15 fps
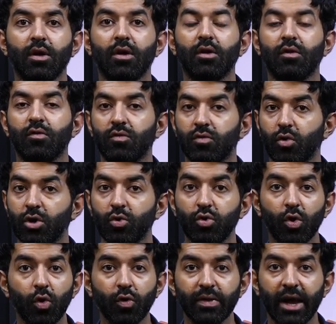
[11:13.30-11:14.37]
so you
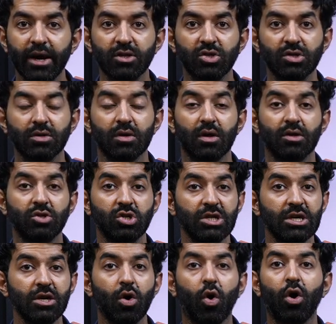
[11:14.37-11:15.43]
know that
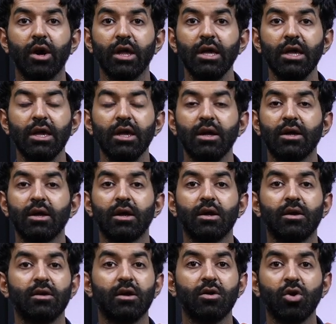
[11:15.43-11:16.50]
she or he
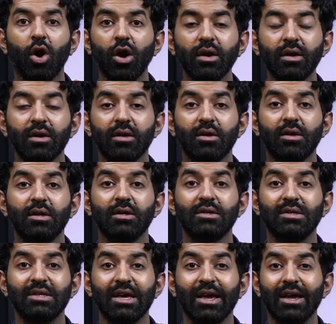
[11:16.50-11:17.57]
did not
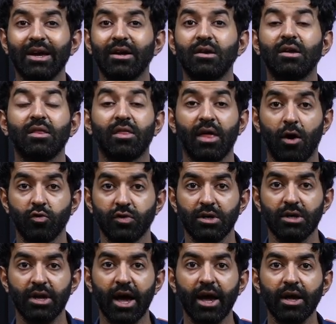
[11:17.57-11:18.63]
say it 1,000
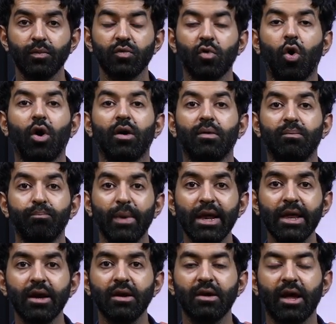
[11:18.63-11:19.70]
times or
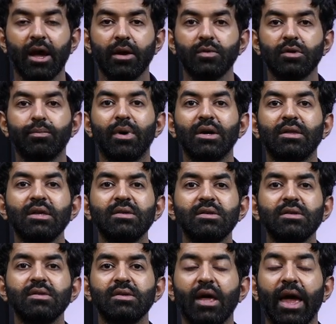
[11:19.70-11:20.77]
million times, but this
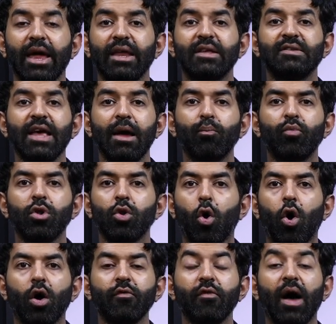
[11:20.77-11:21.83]
is an example
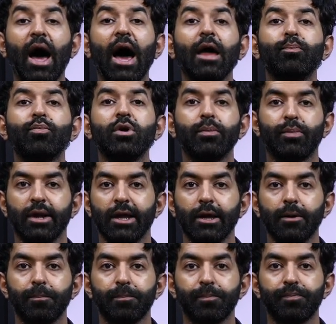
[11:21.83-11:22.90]
of hyperbole.
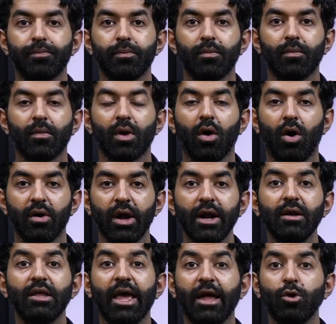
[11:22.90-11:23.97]
All right,
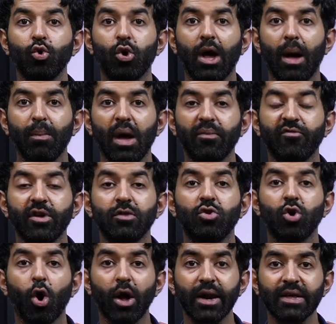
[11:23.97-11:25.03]
can you come up with
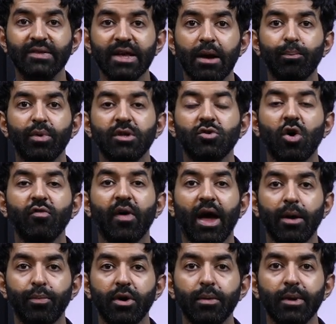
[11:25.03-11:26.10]
your examples of
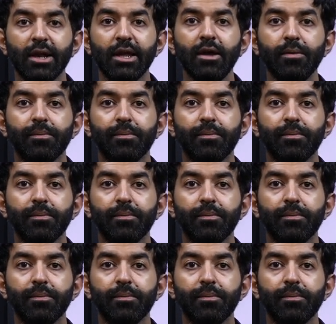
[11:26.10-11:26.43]
hyperbole?